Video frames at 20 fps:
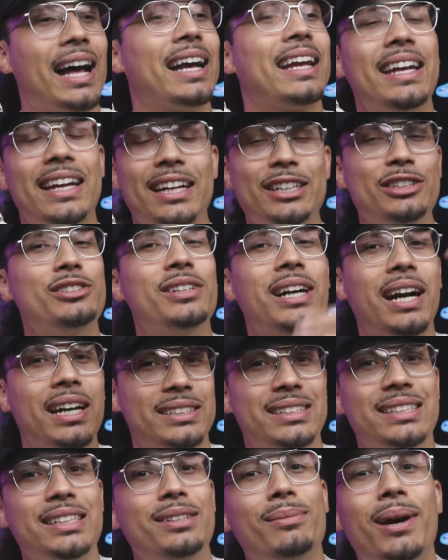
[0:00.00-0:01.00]
Again, you
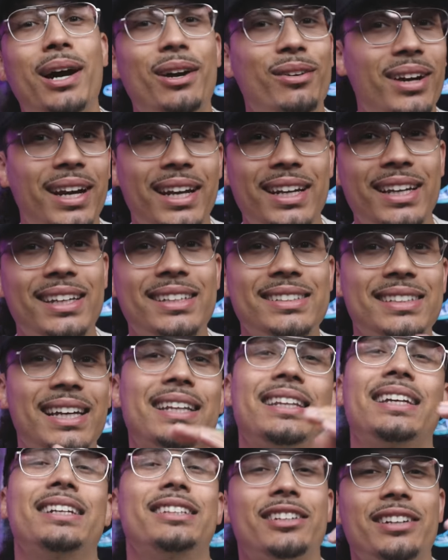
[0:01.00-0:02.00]
guys seen my rankings. I
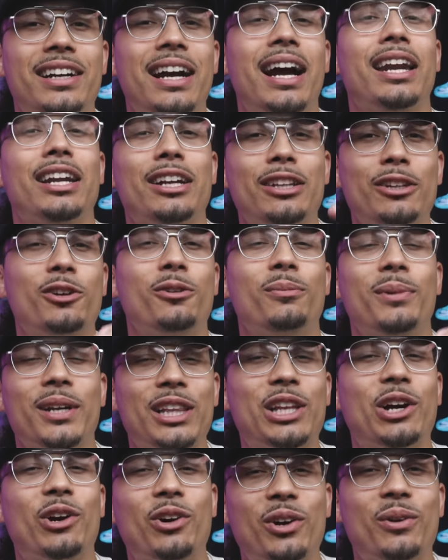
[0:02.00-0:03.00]
think they're kind of a little bit
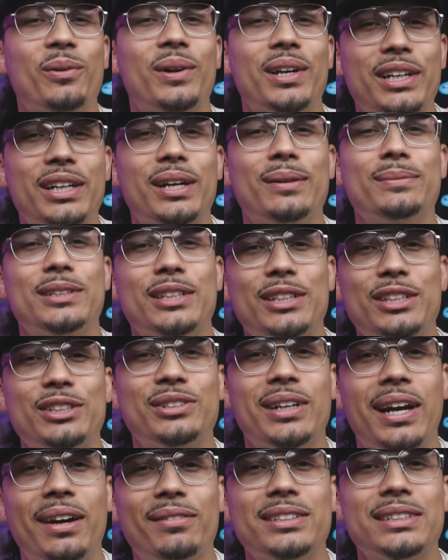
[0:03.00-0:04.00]
lower when it comes to the
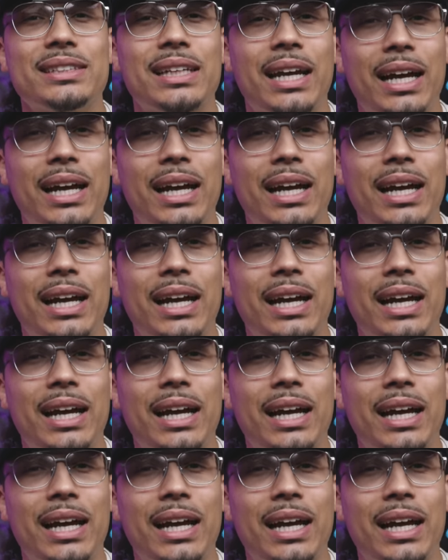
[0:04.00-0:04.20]
Travis